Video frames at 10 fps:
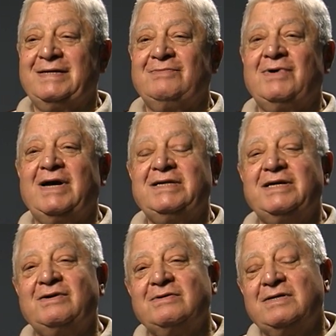Well, you
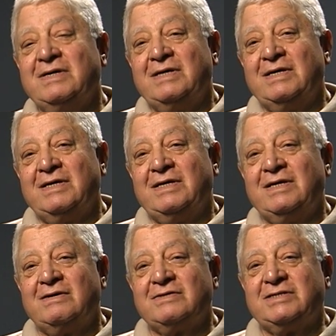
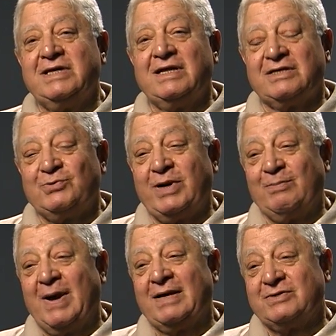don't steal a
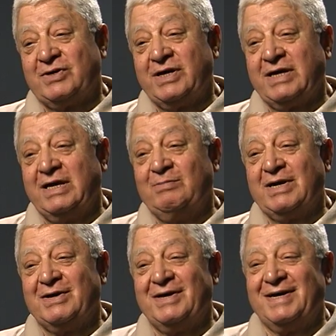20-pound turkey
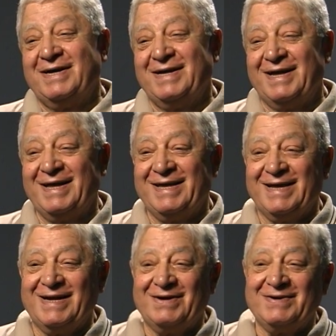because you
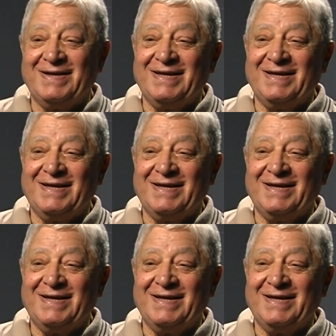know,